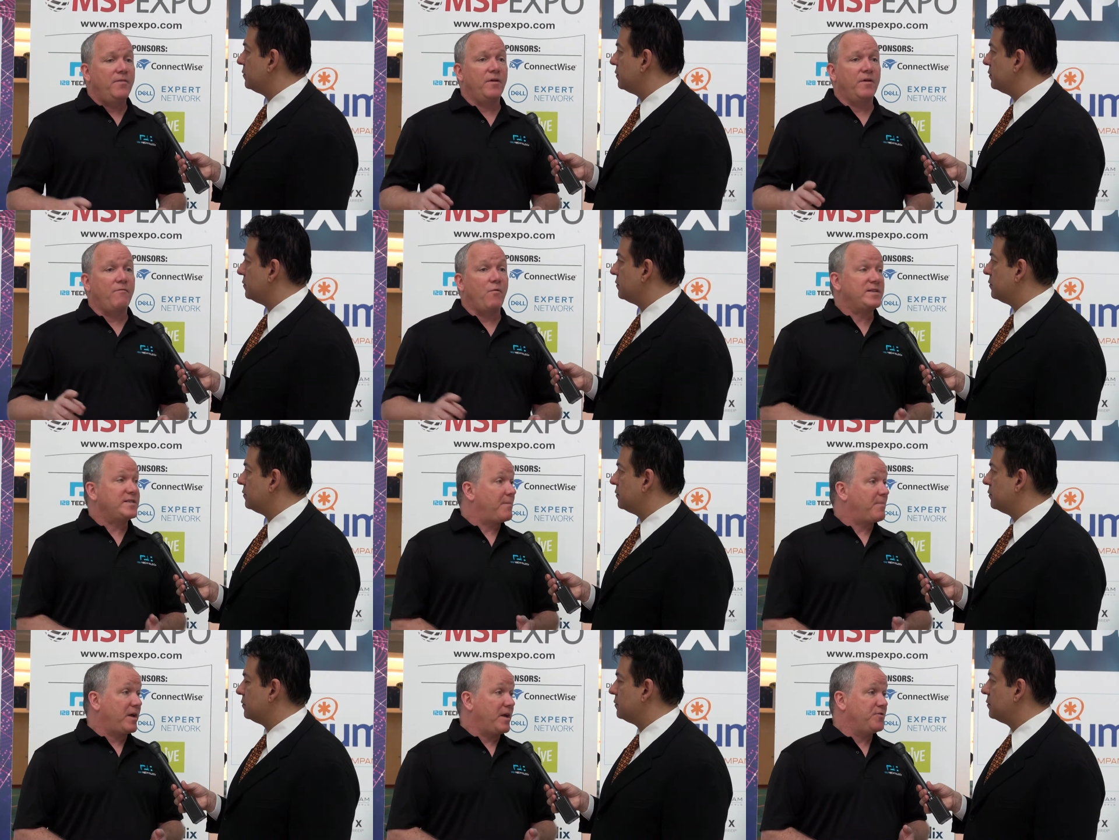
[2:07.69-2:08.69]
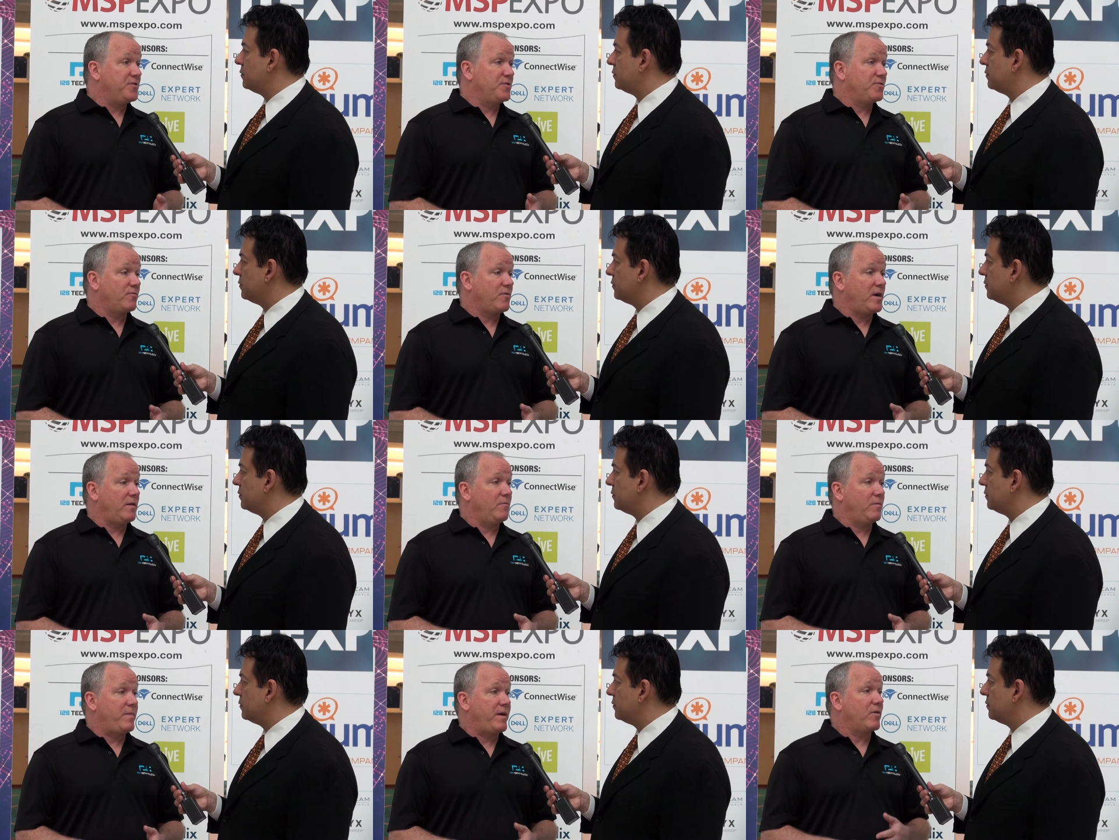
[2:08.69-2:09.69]
Speaker 1: their voice applications
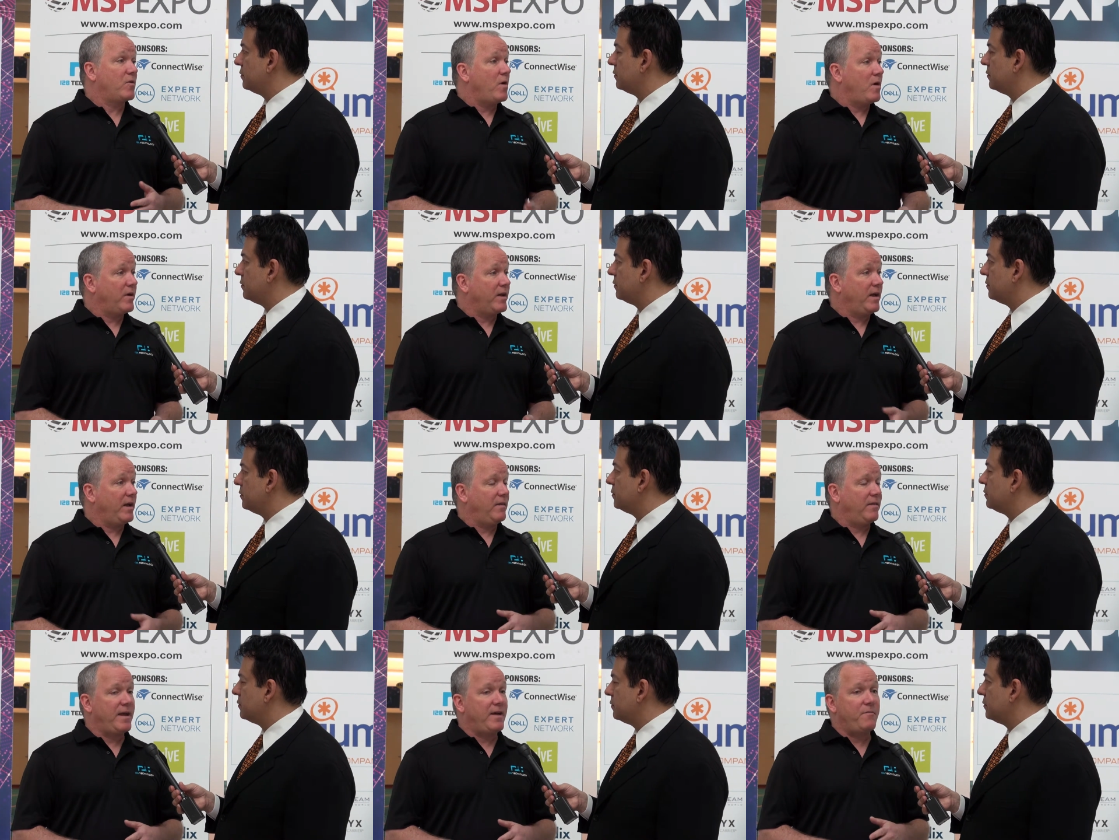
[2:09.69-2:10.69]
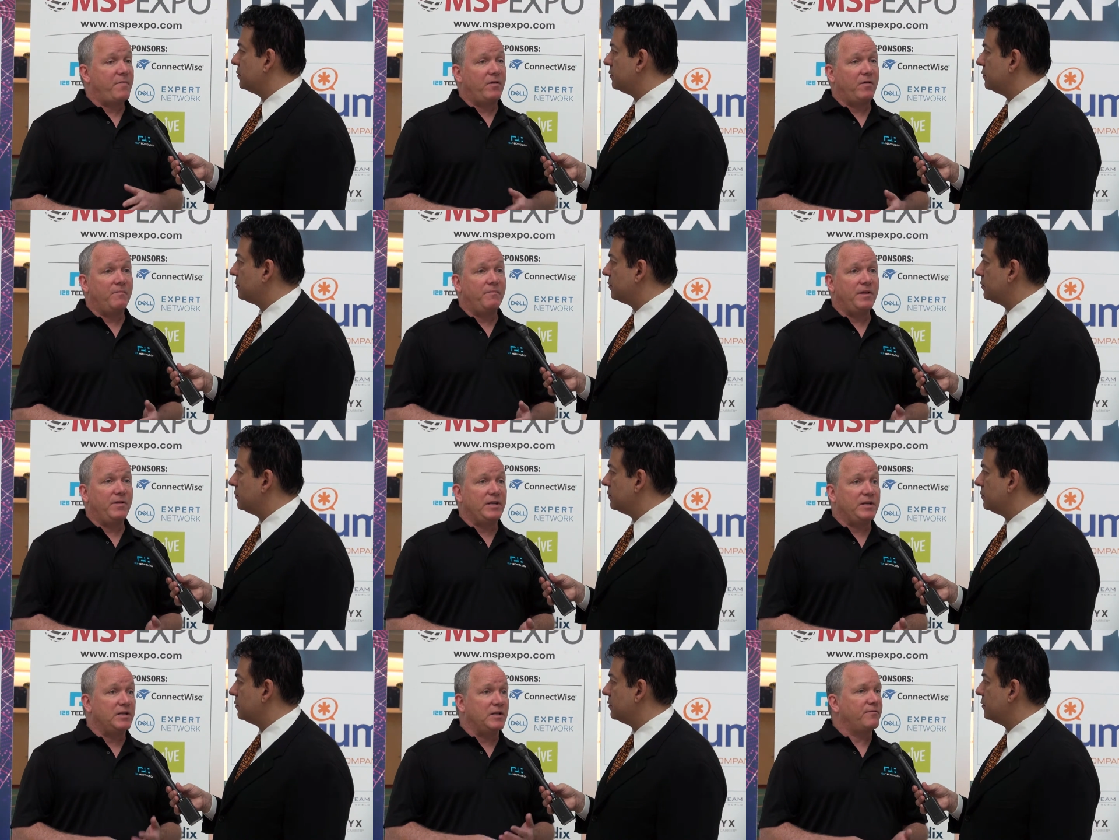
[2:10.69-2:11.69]
run with better quality, they have a better
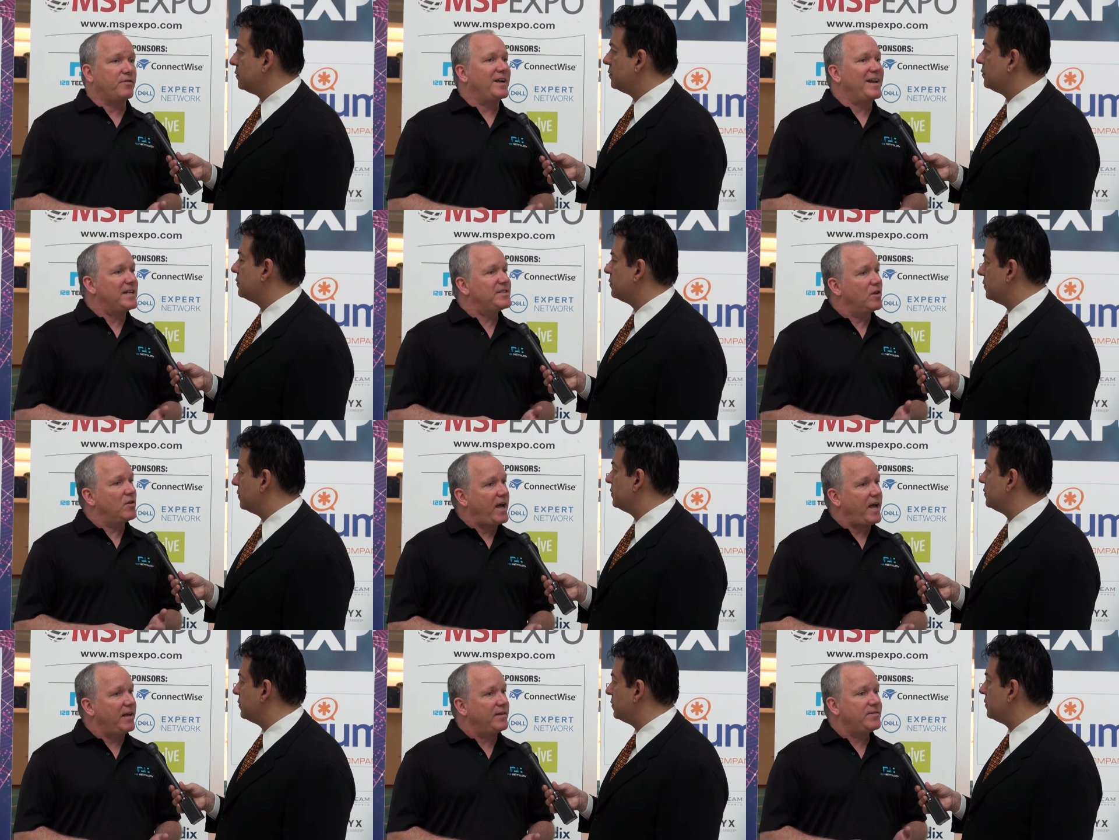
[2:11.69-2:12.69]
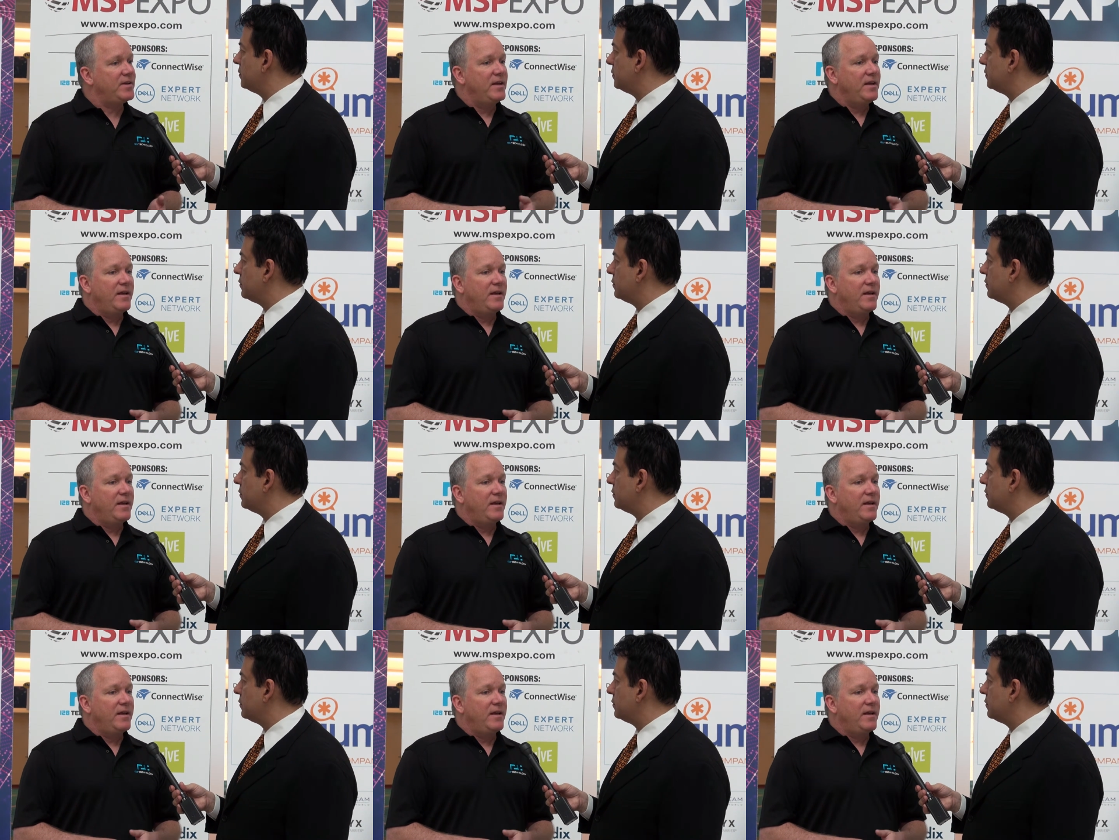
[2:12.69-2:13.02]
ability to deliver on SLAs,